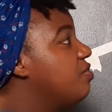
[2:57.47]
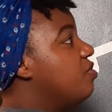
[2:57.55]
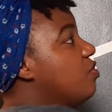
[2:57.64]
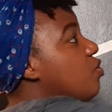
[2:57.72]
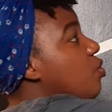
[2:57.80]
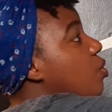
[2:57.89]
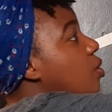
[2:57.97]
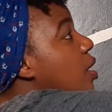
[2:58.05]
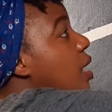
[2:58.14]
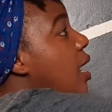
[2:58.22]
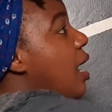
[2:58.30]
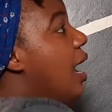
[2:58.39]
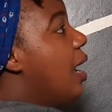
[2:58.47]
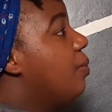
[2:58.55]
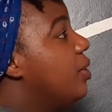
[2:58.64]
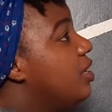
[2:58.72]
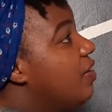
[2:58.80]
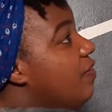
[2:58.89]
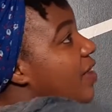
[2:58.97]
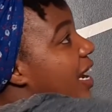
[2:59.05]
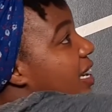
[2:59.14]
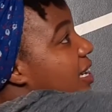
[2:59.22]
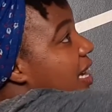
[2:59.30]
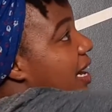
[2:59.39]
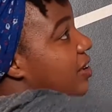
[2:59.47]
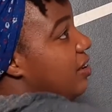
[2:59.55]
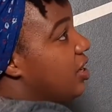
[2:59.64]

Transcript: So I will divide that